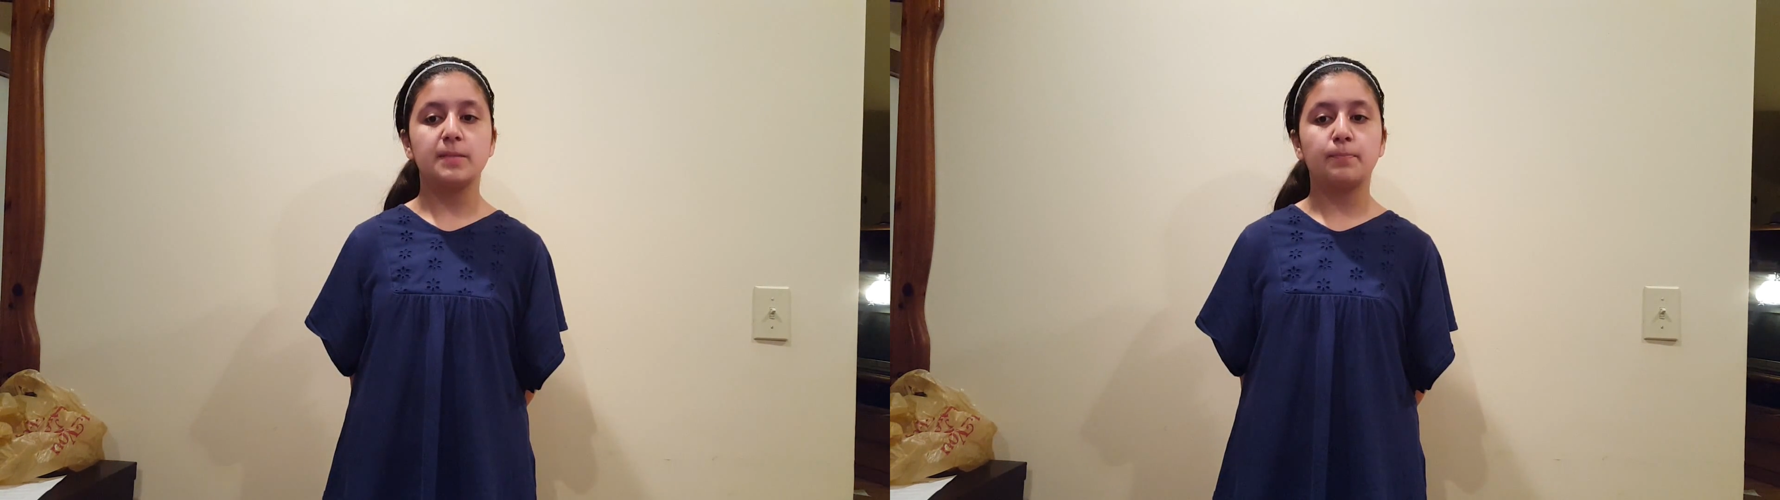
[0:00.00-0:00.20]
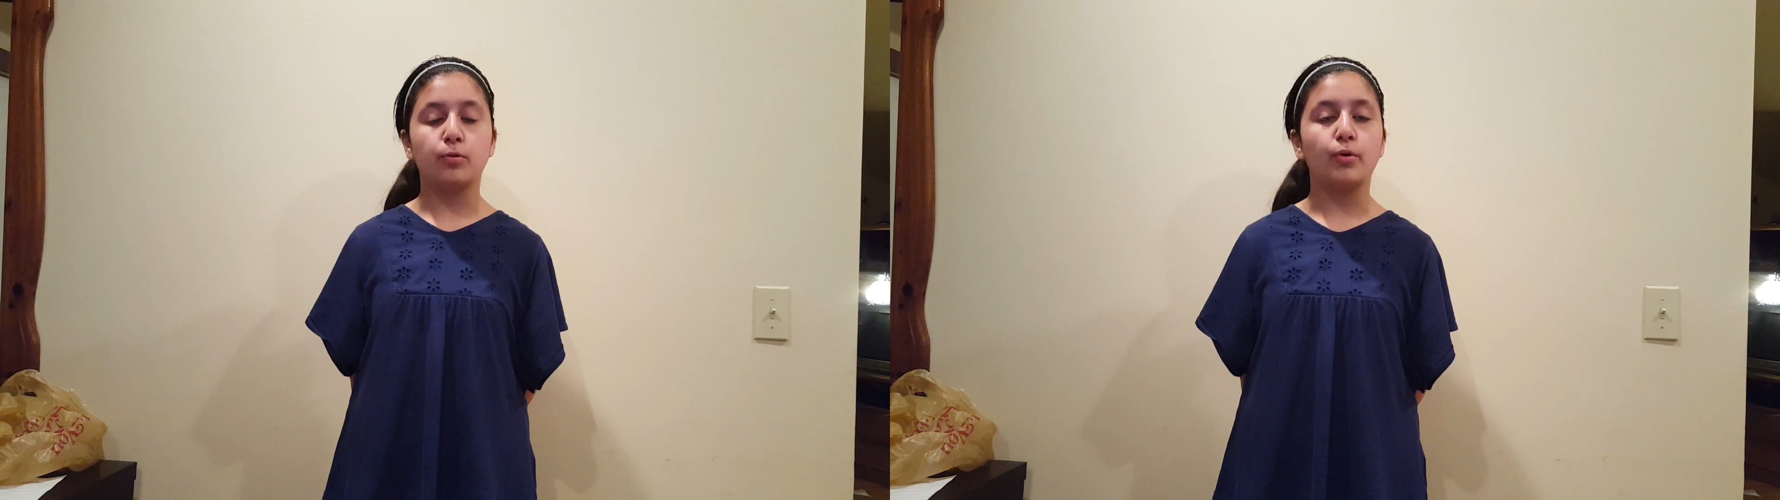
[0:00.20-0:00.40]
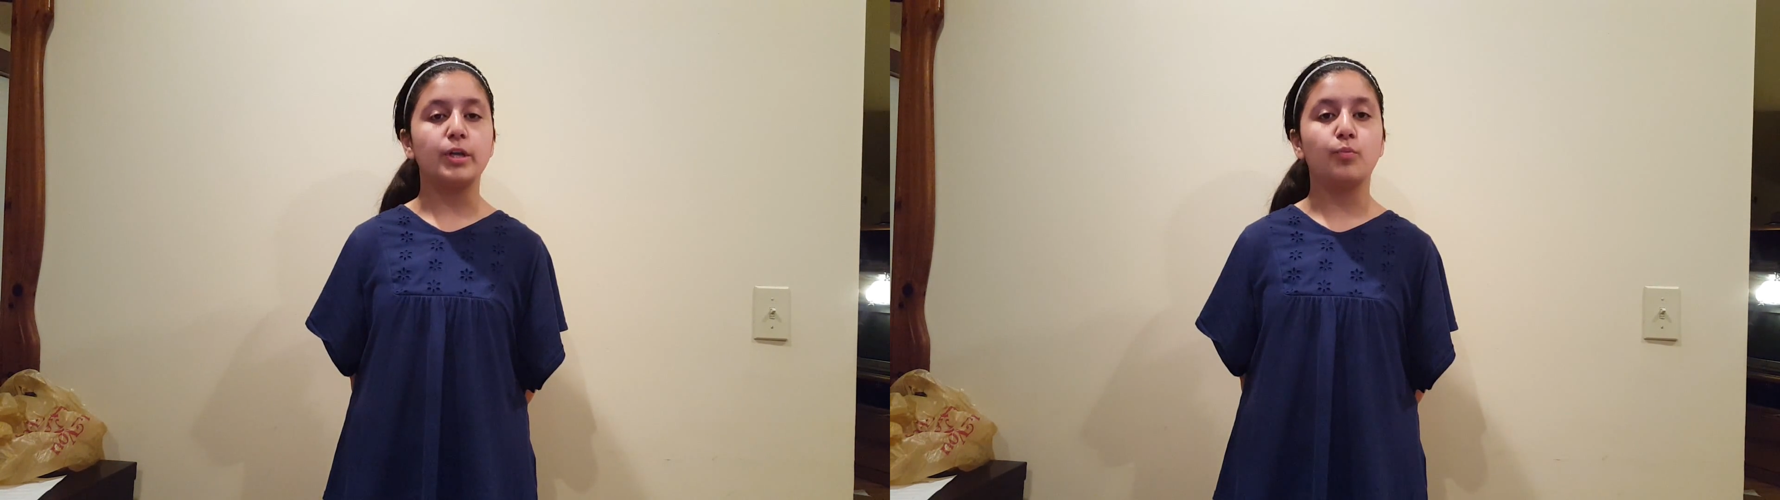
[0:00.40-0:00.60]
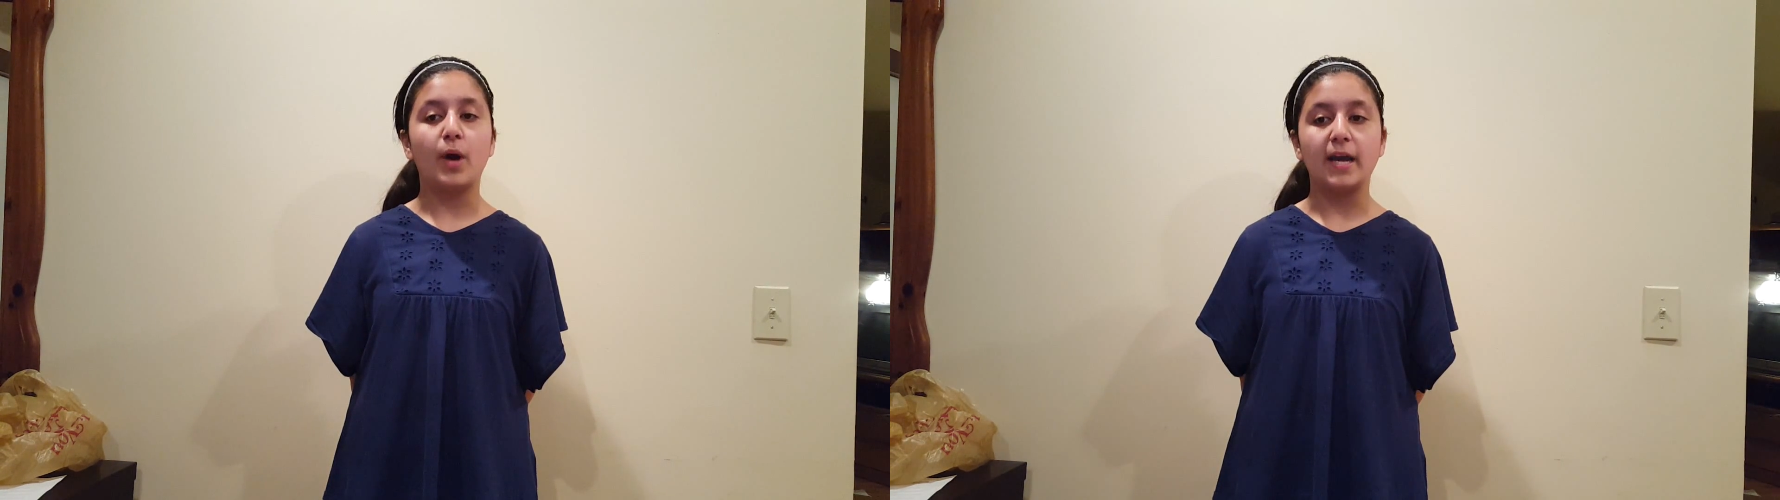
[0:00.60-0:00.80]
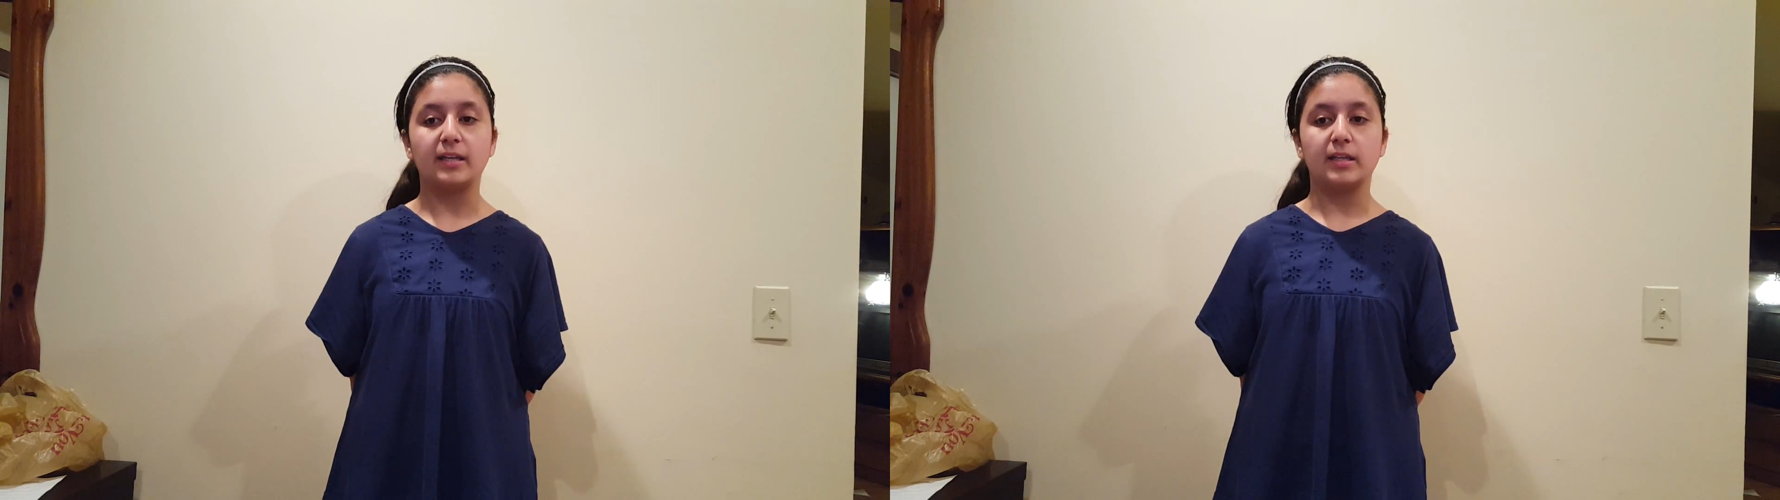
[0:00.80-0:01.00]
deployed
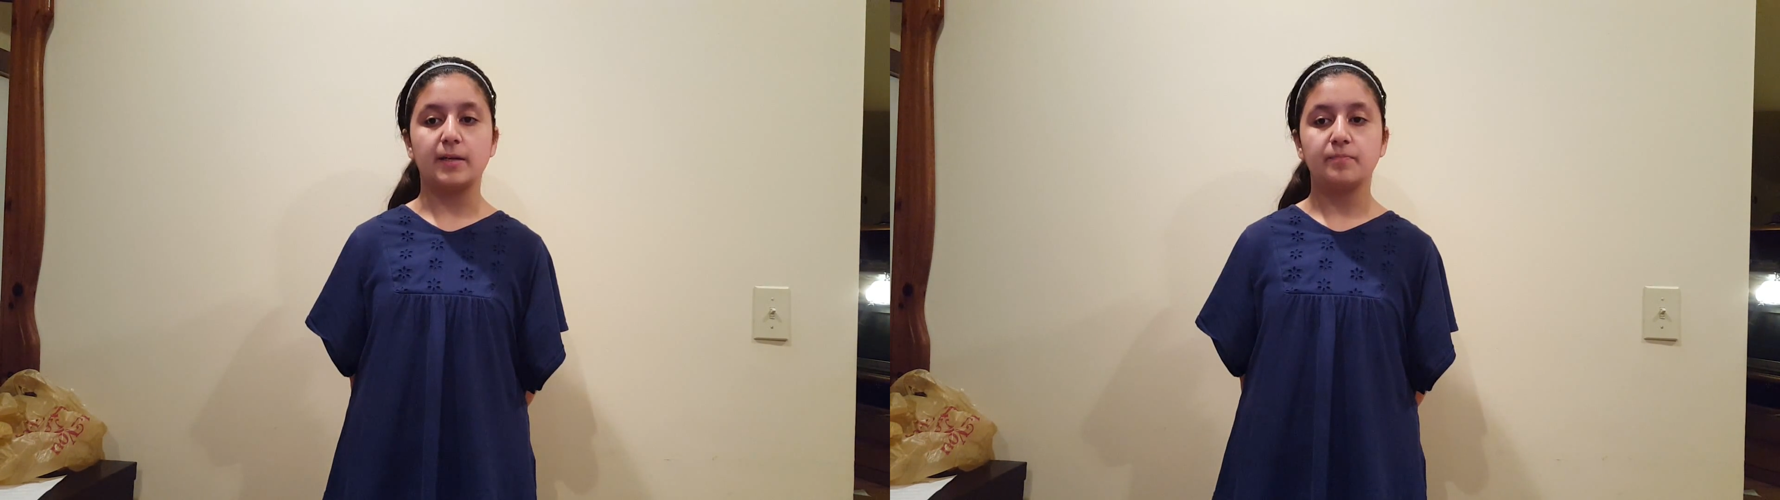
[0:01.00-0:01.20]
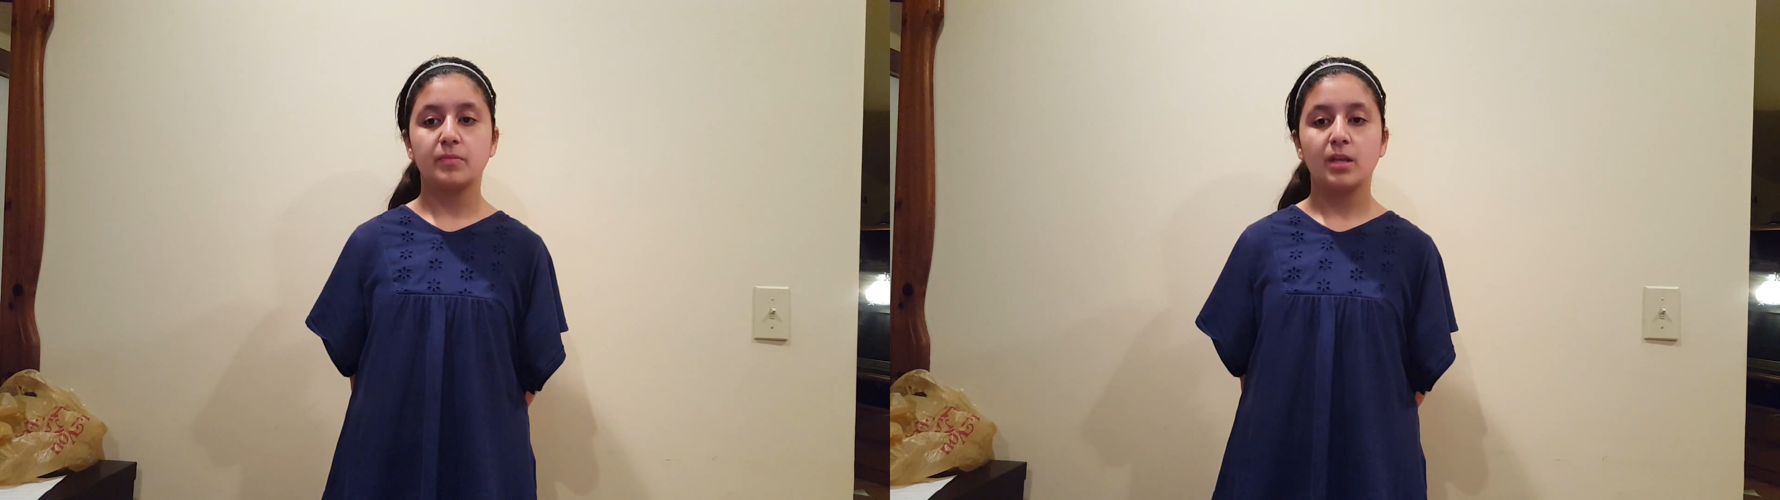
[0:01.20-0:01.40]
widely.